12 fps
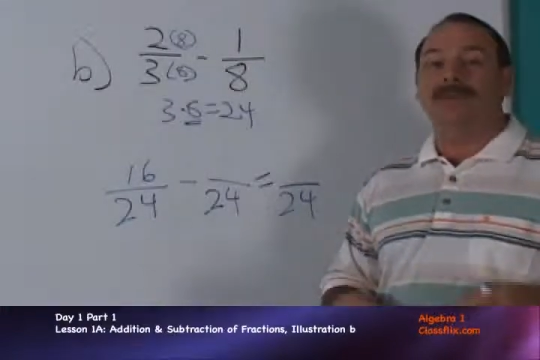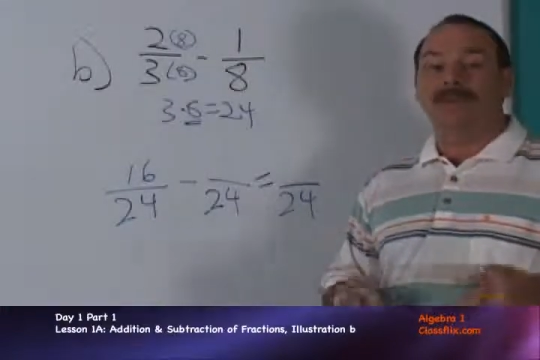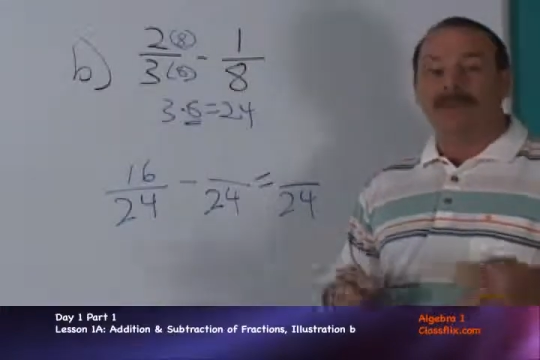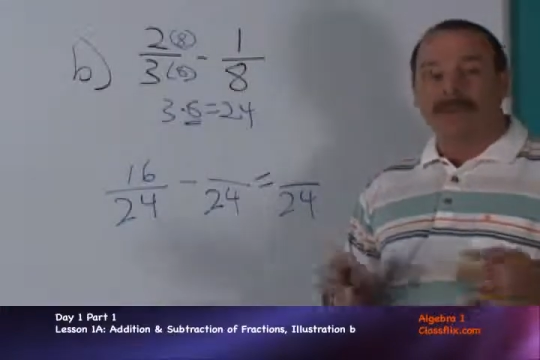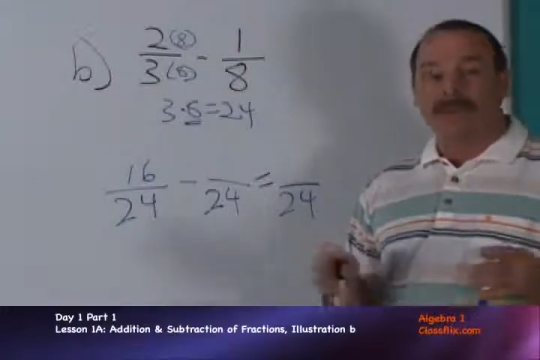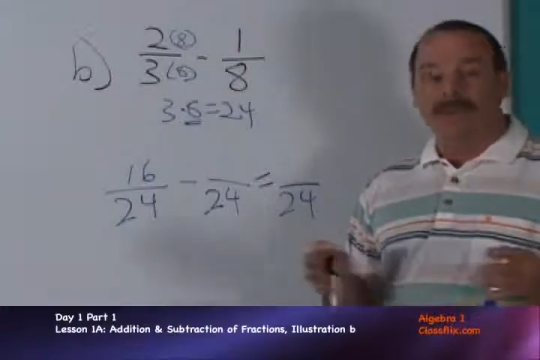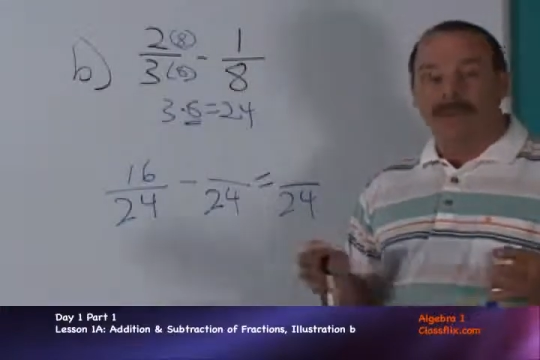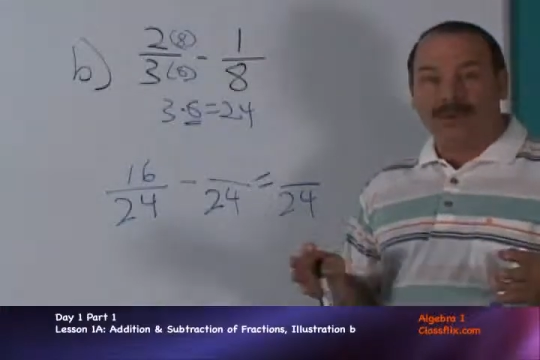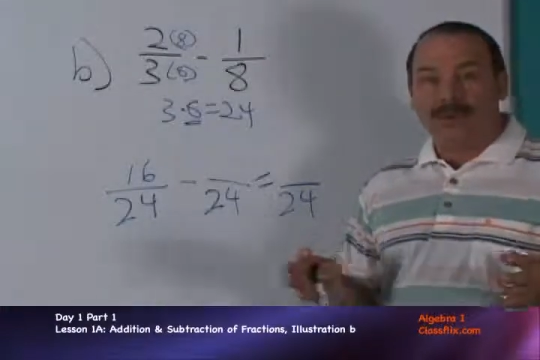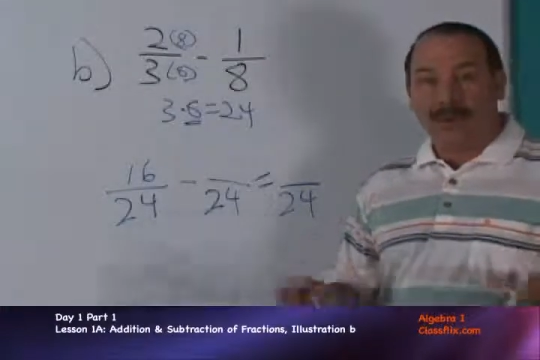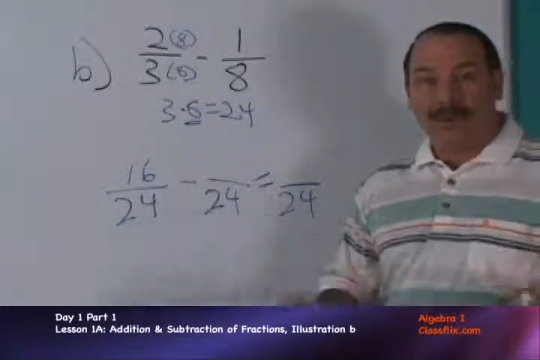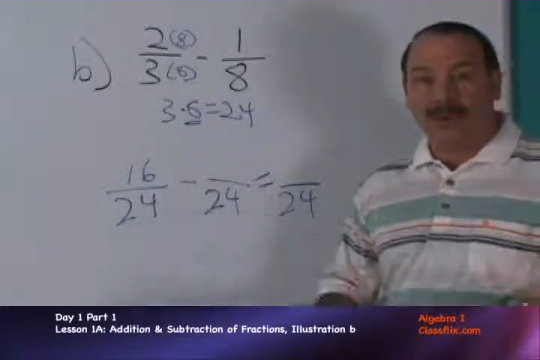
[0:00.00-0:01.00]
What this
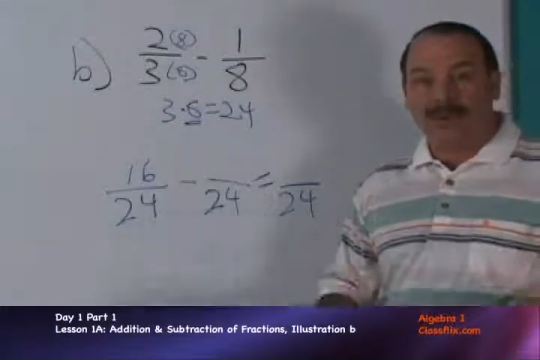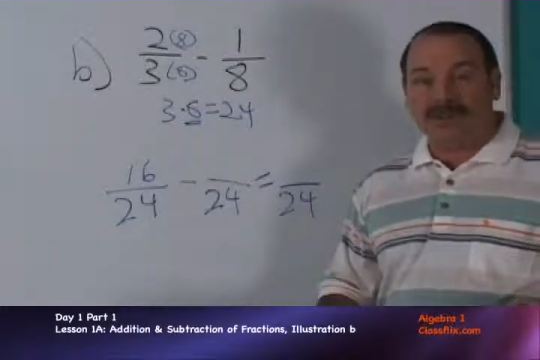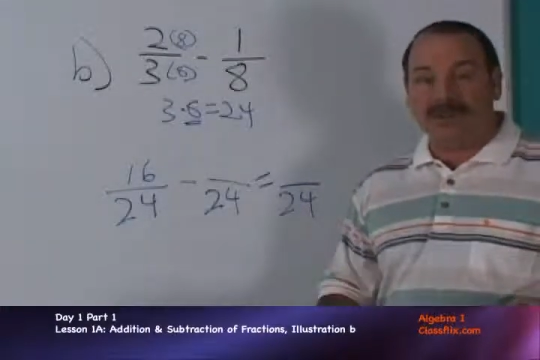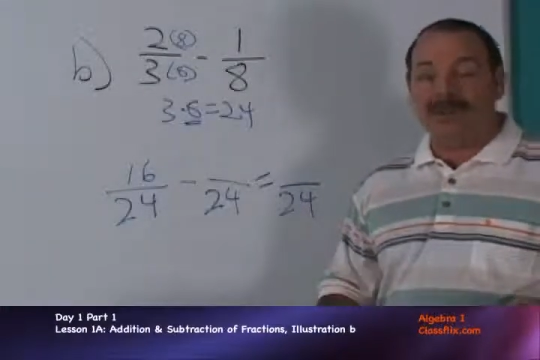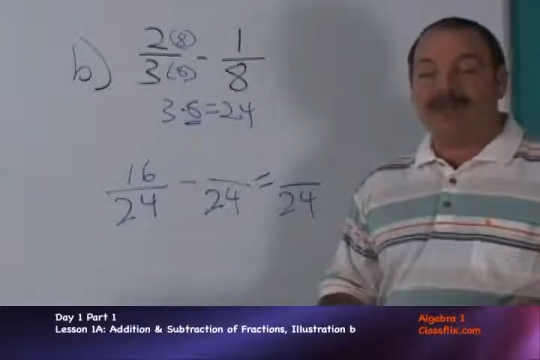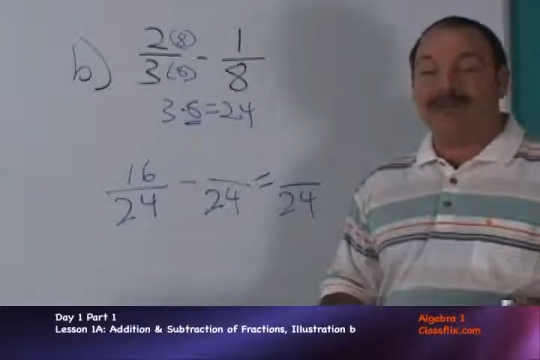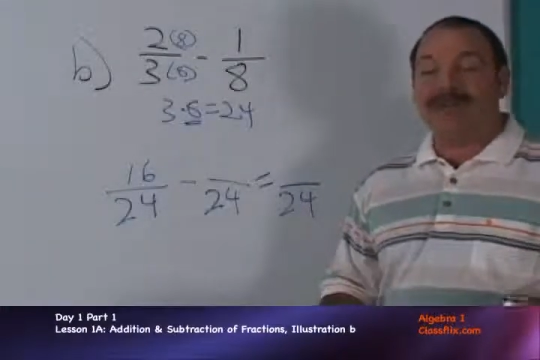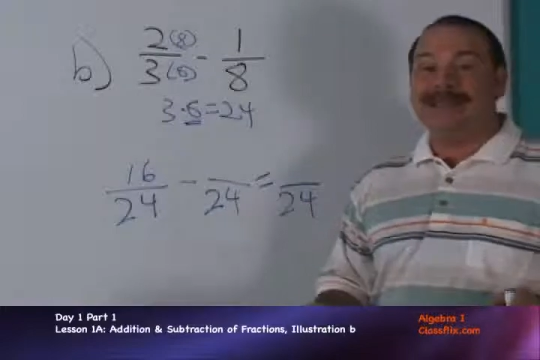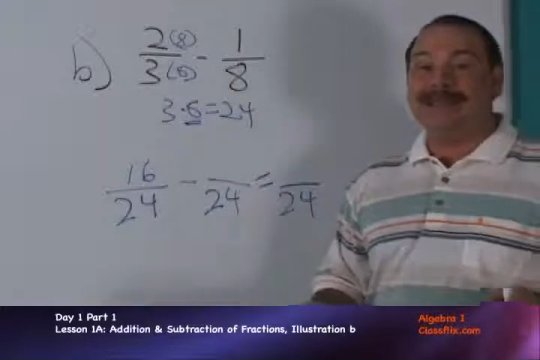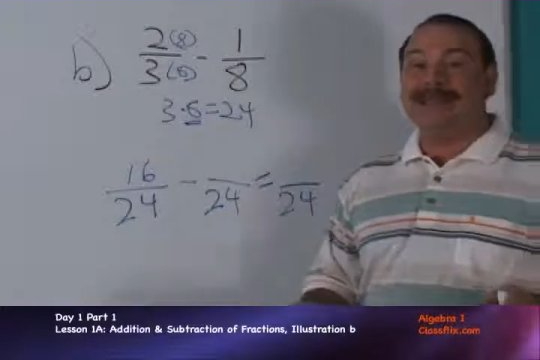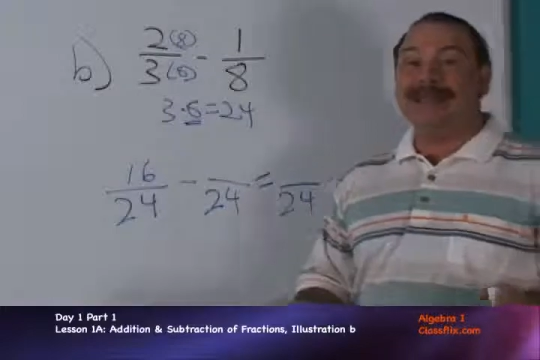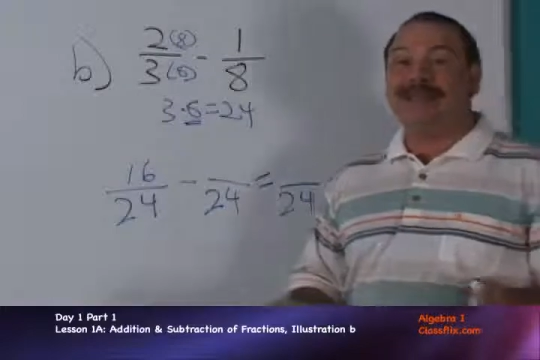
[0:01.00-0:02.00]
course is about is
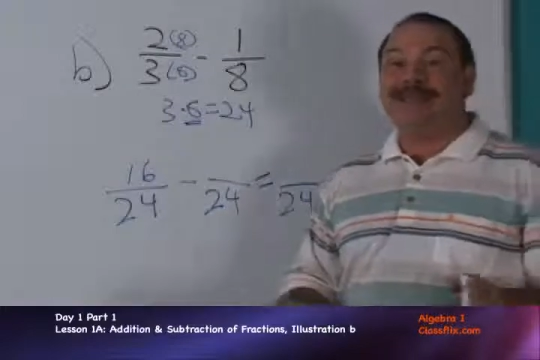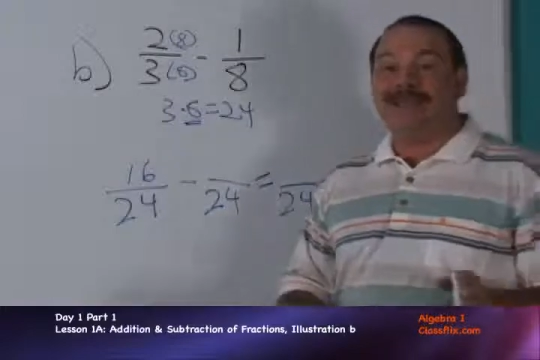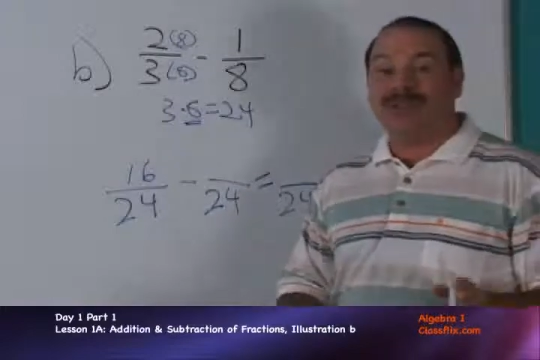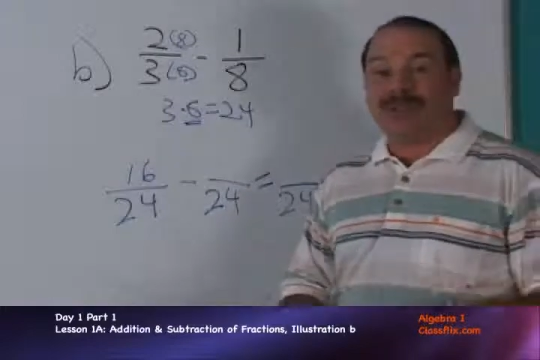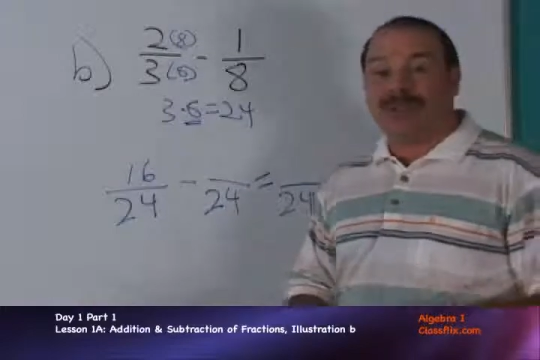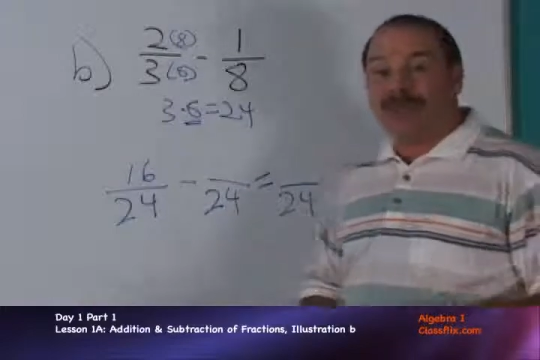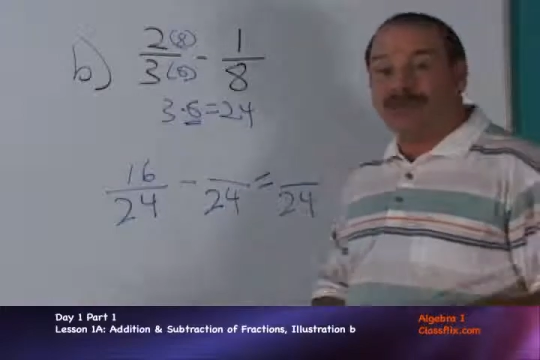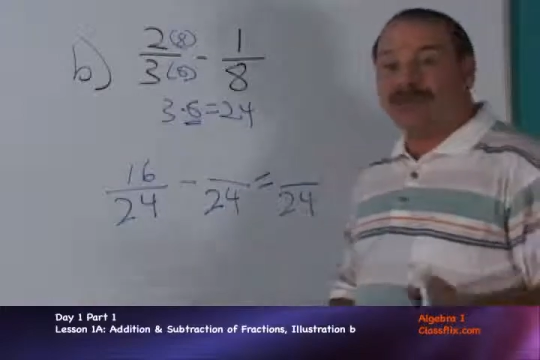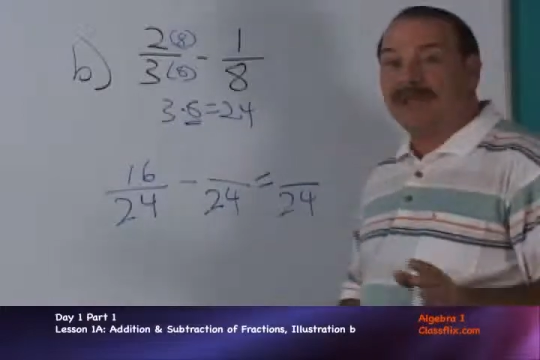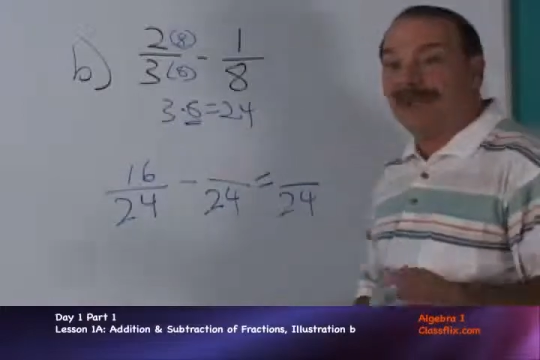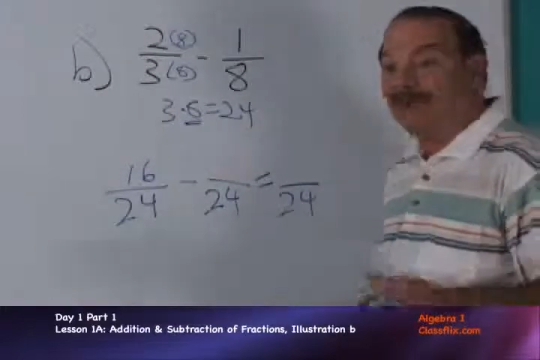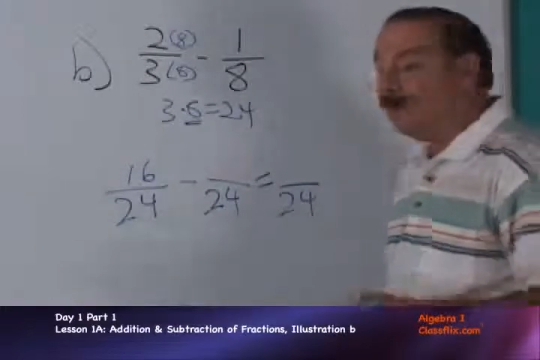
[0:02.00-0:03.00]
the steps.
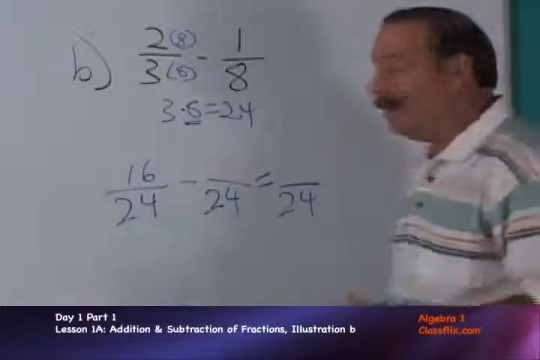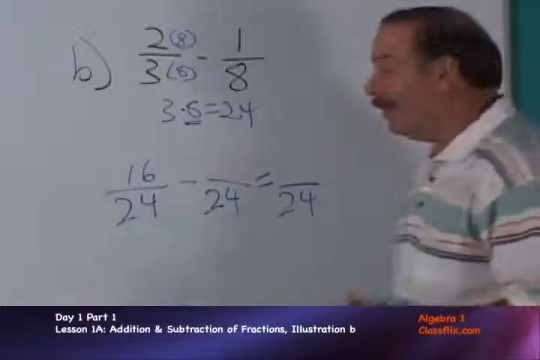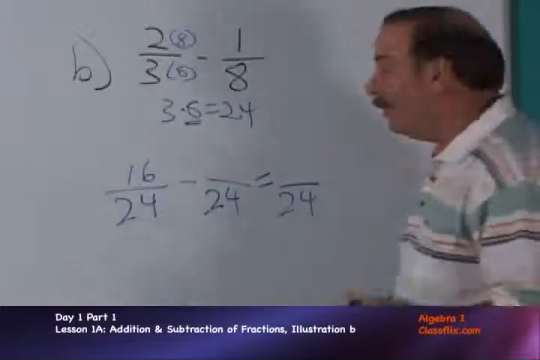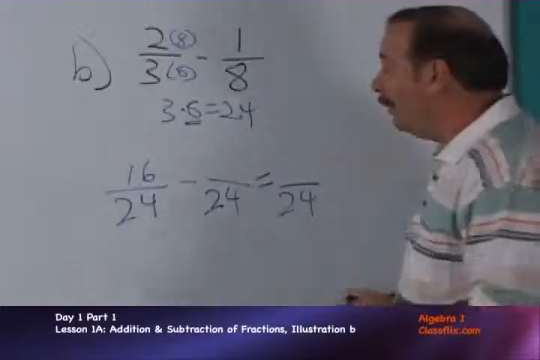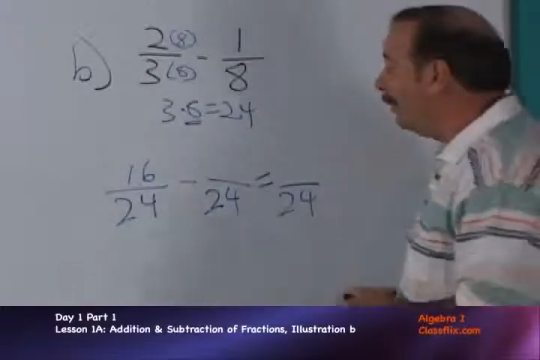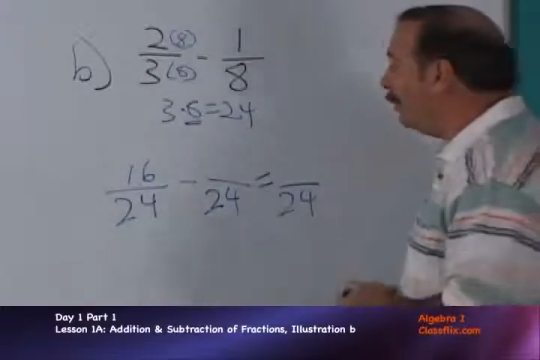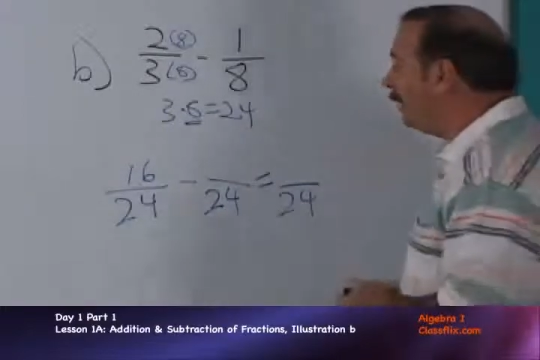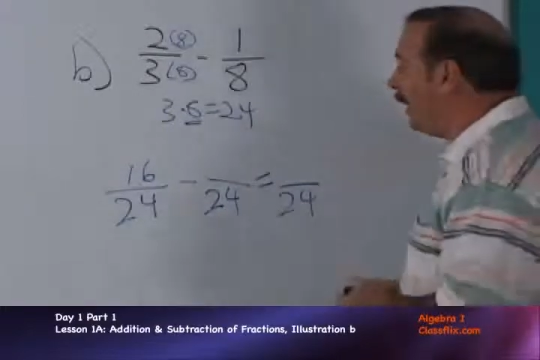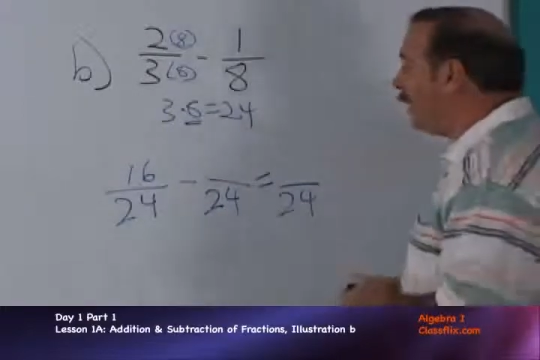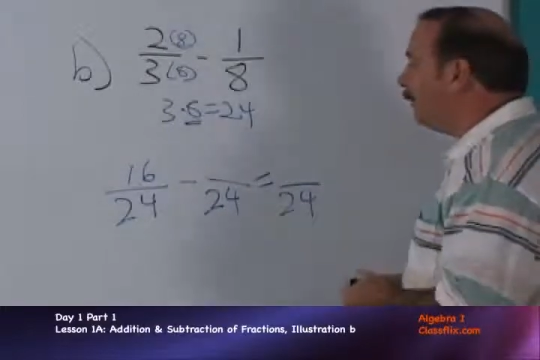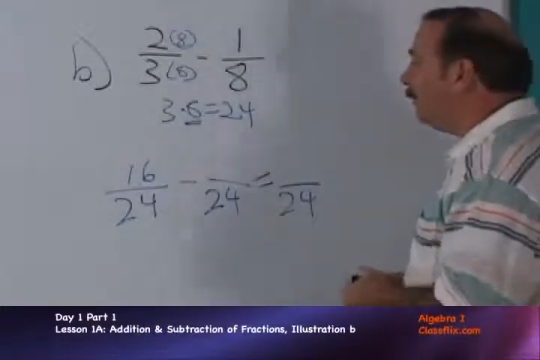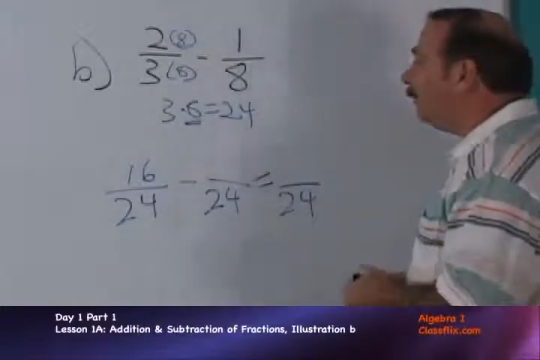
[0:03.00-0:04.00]
Can you follow the
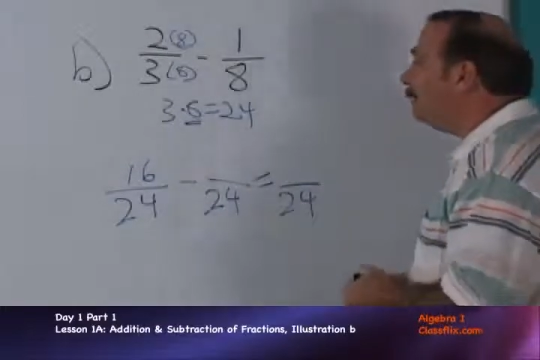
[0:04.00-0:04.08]
steps?